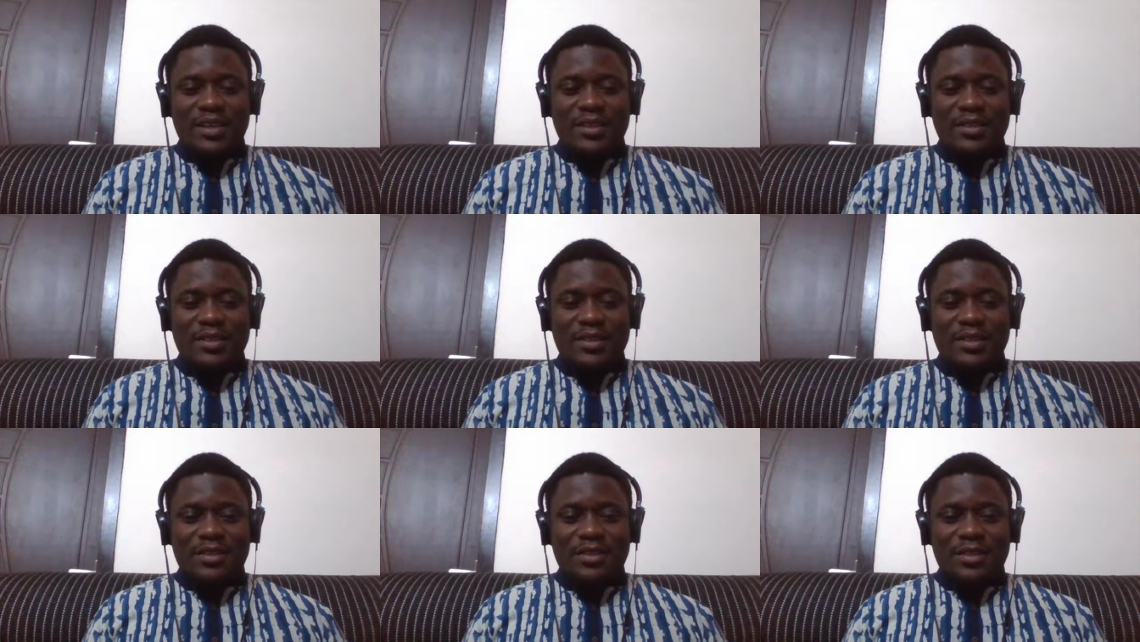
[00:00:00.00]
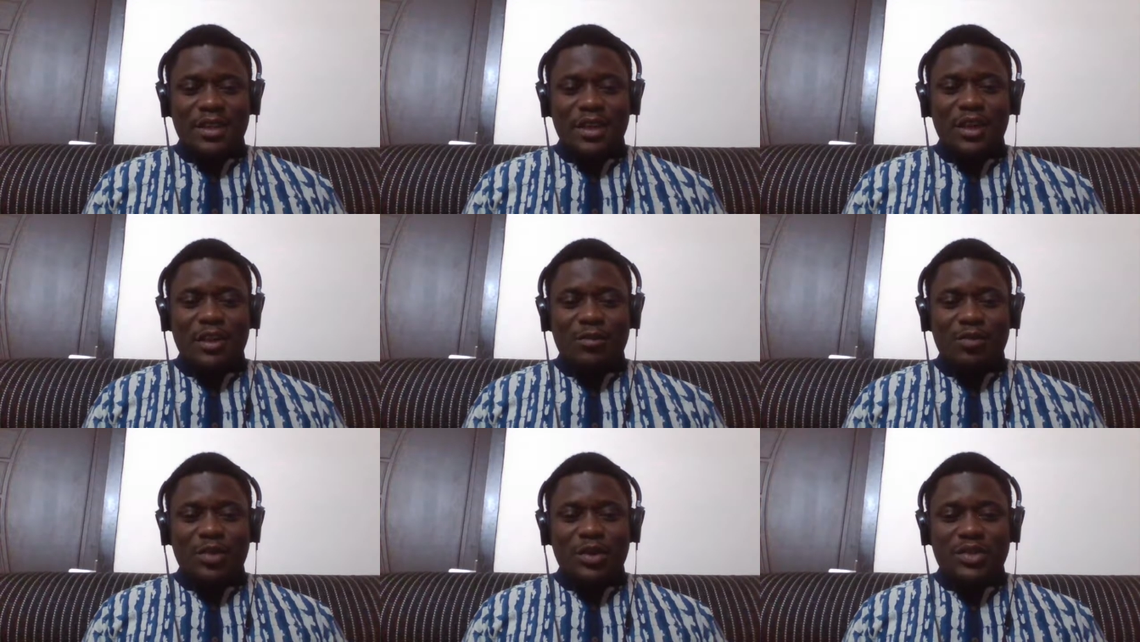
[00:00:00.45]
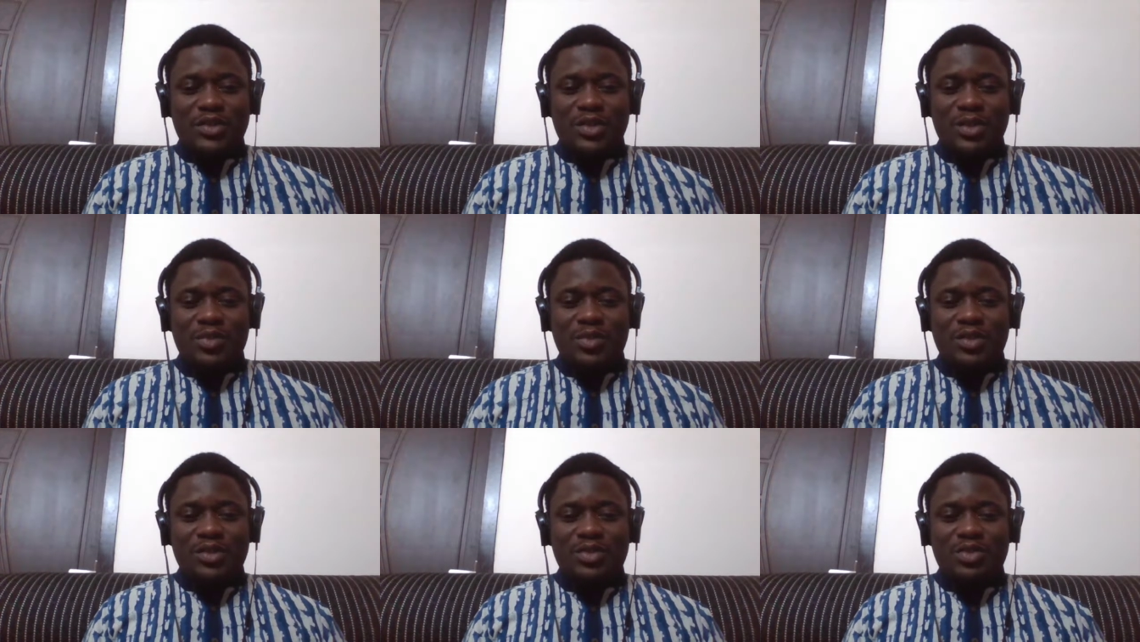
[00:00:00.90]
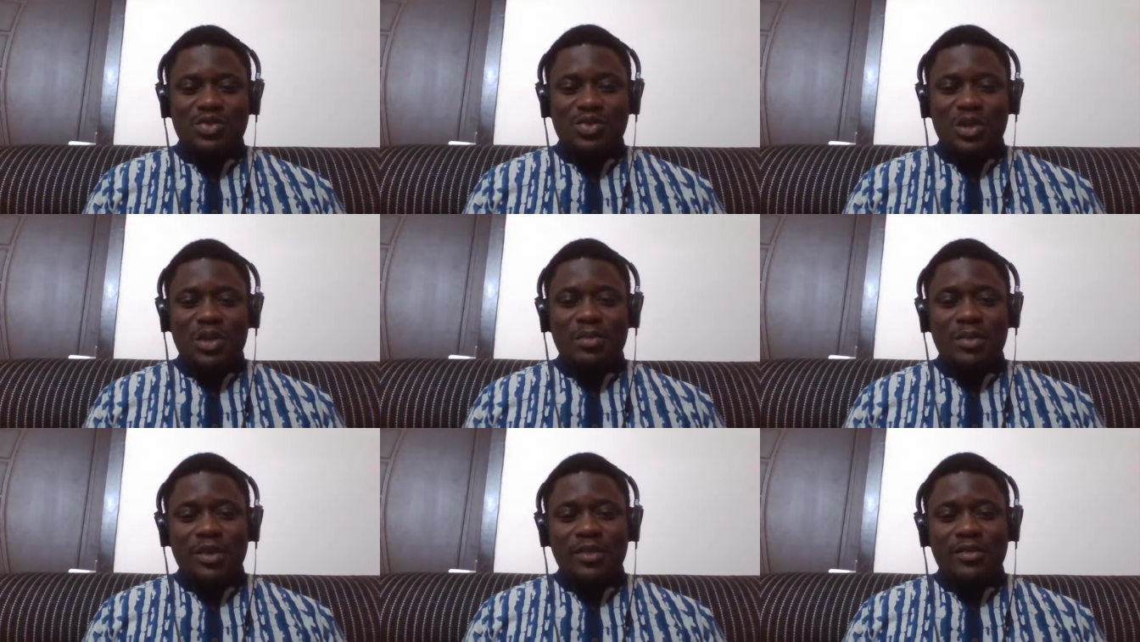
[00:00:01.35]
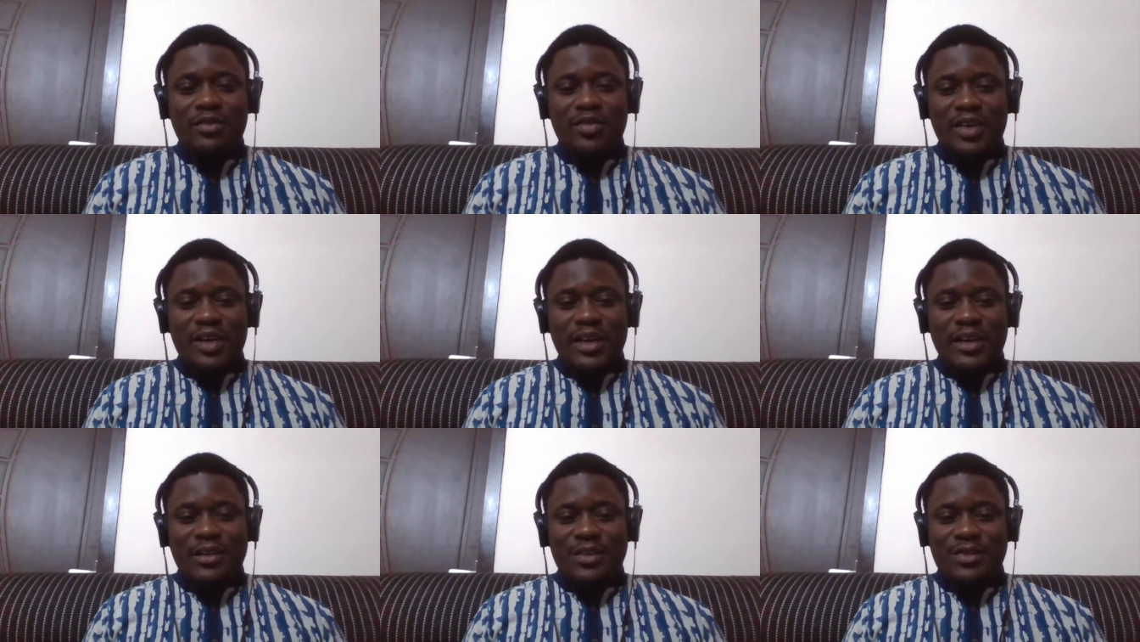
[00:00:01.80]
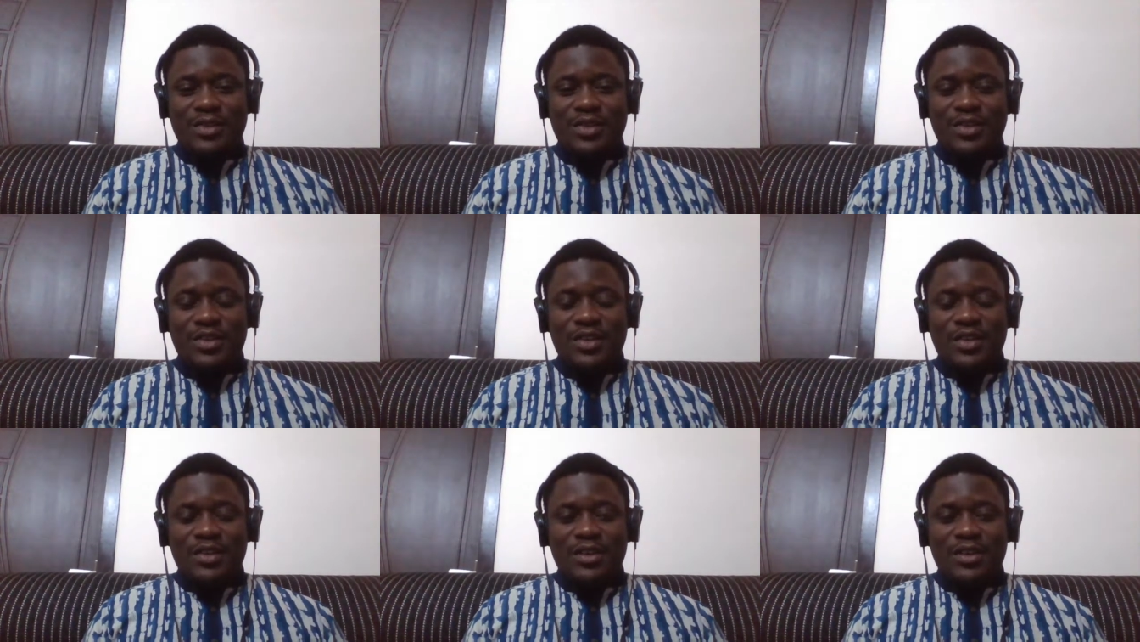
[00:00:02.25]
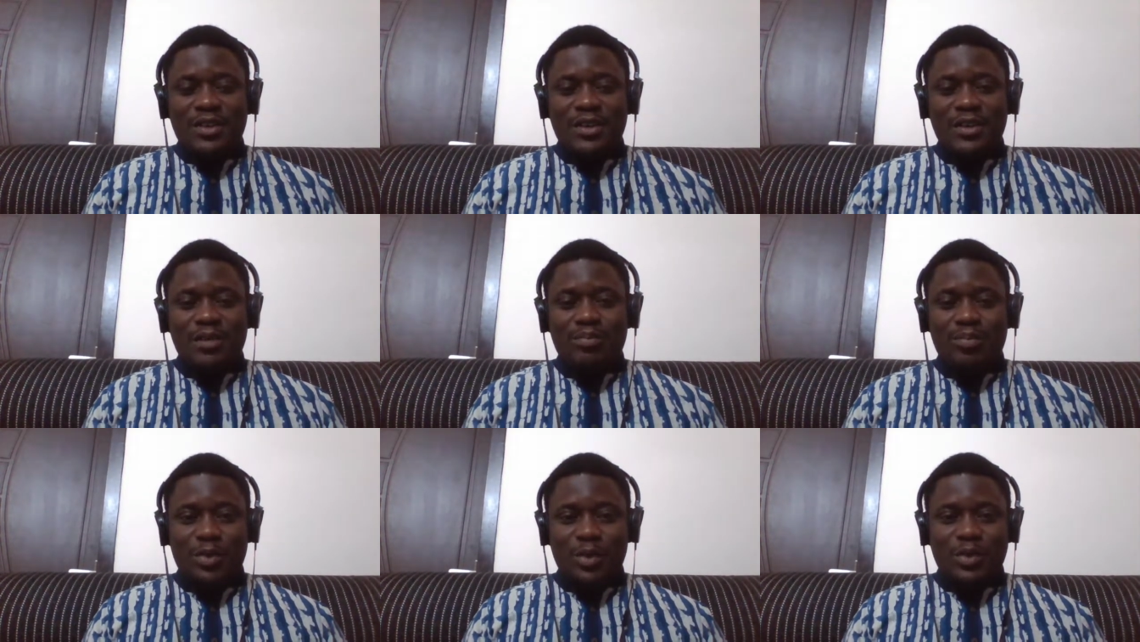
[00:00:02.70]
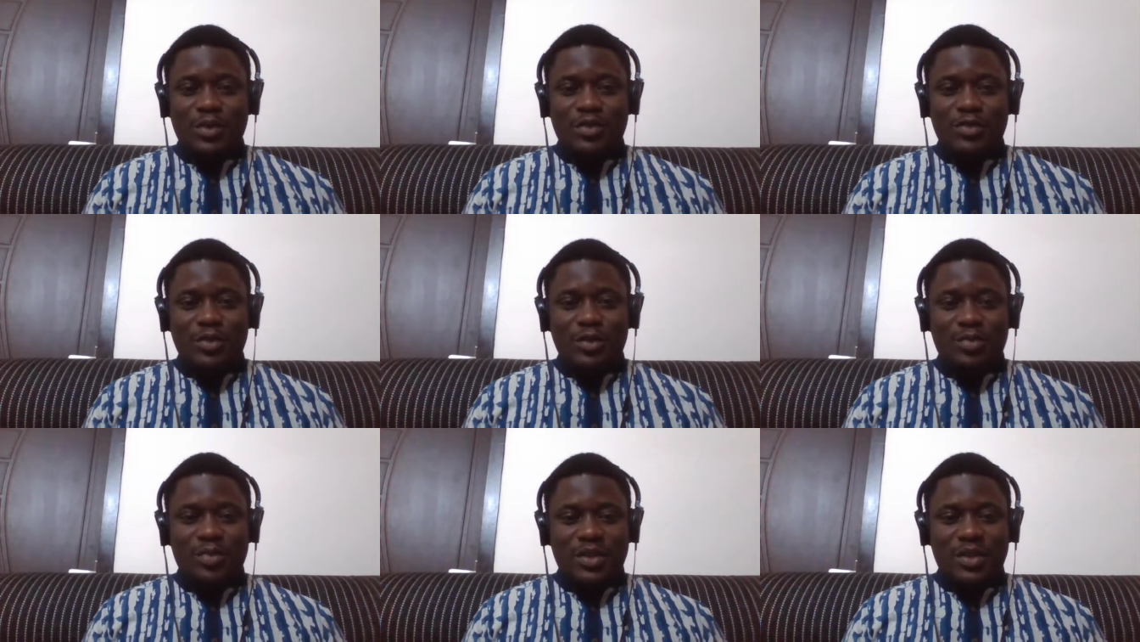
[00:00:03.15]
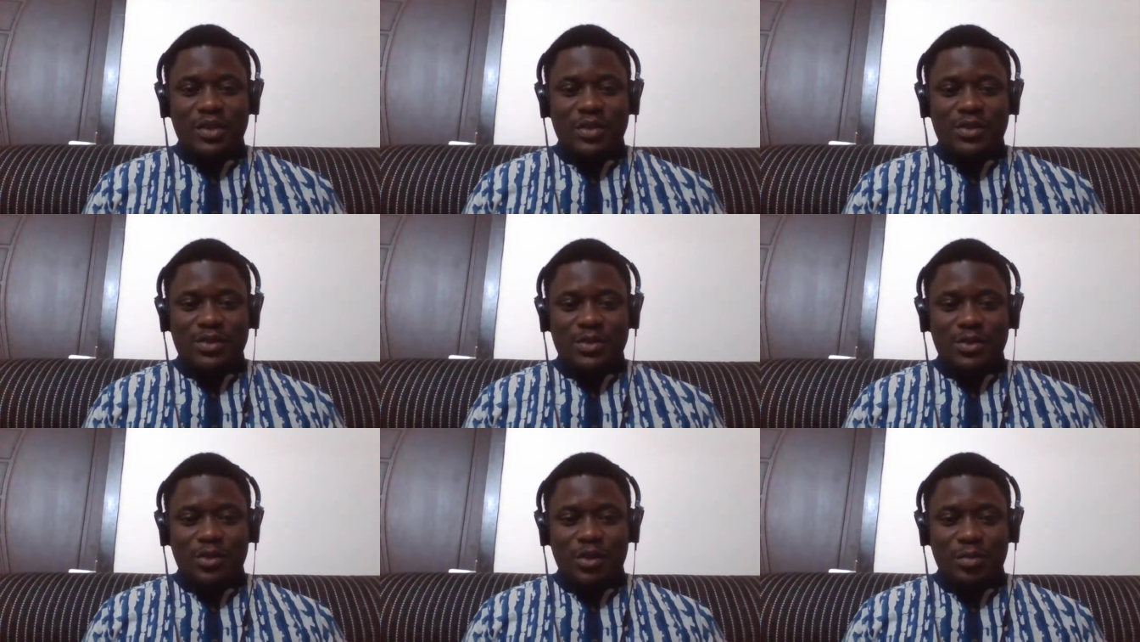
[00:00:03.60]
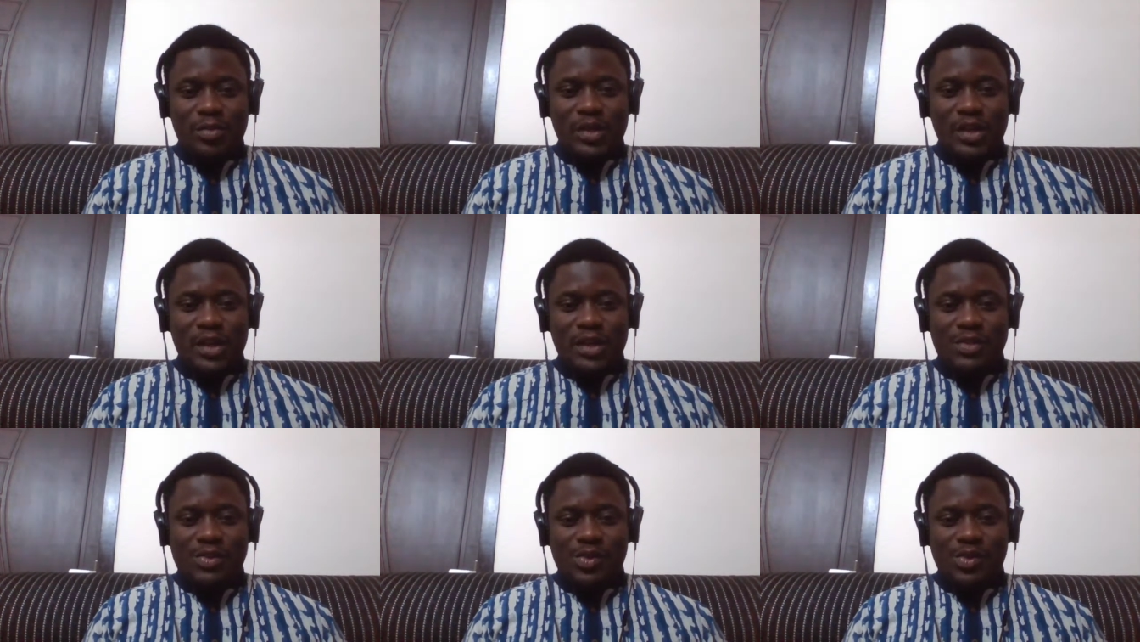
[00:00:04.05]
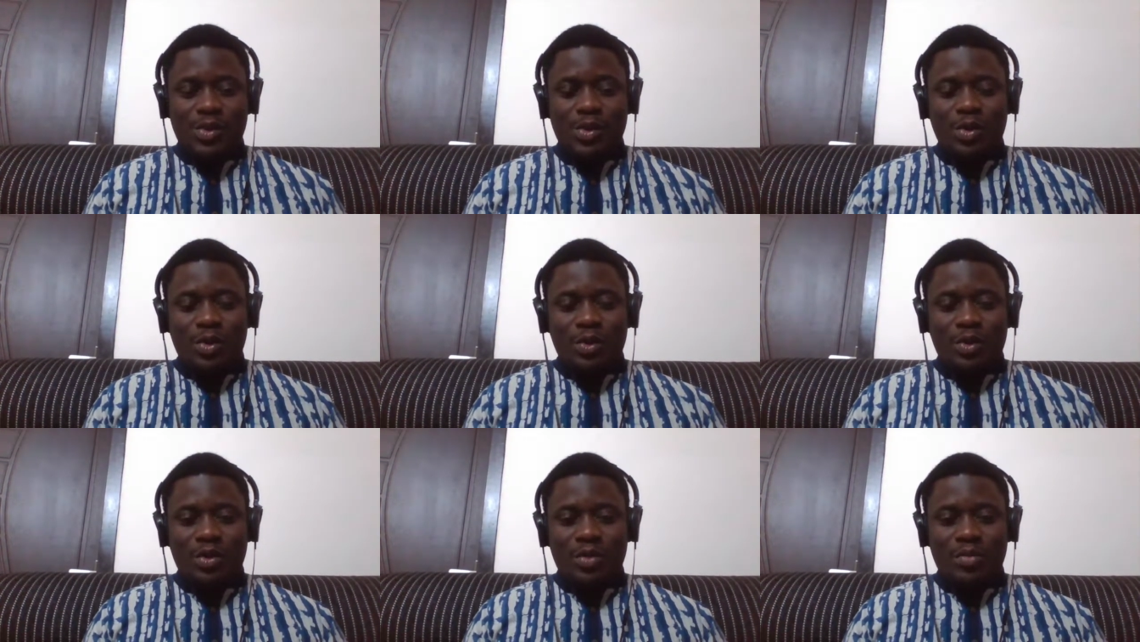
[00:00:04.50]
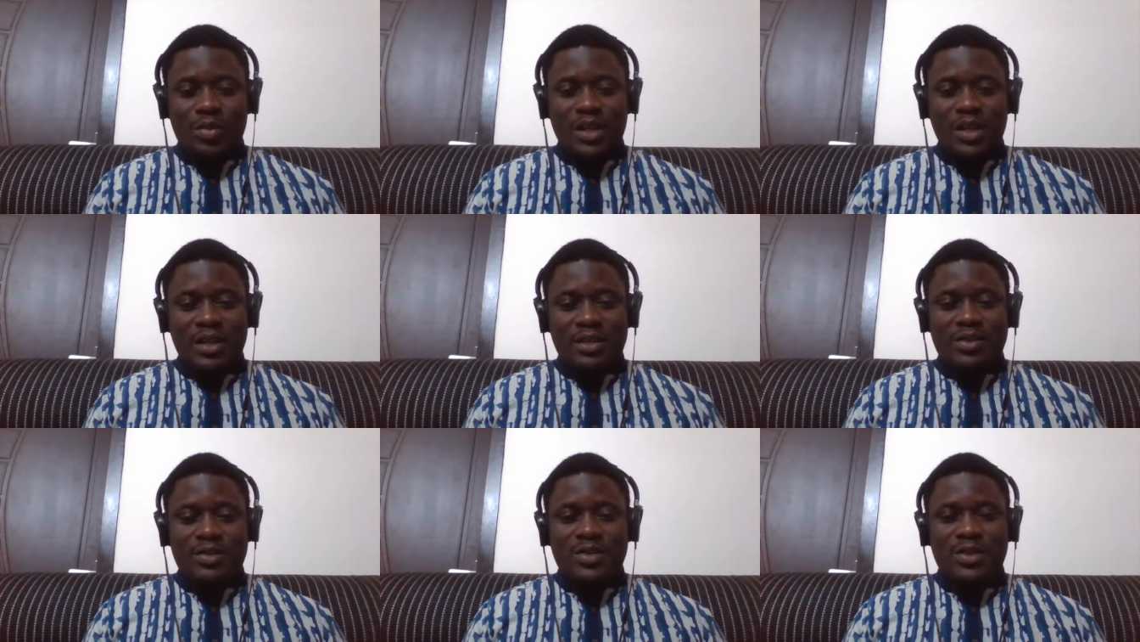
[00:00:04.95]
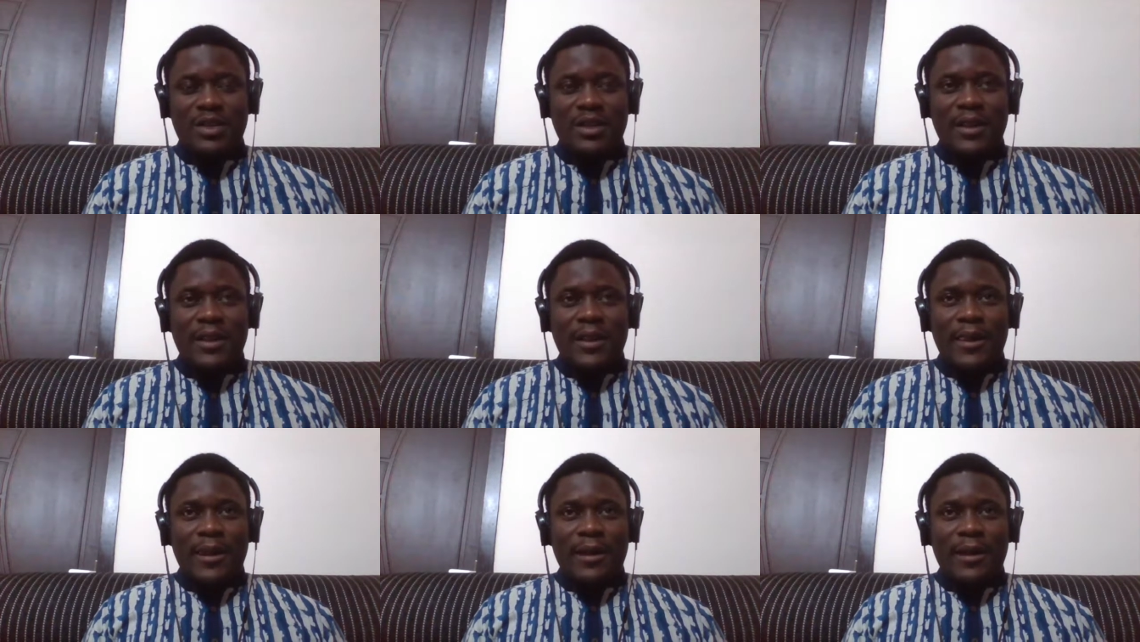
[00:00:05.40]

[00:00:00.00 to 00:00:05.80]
uh, think of what you would dream of as a beautiful place omelas your omelas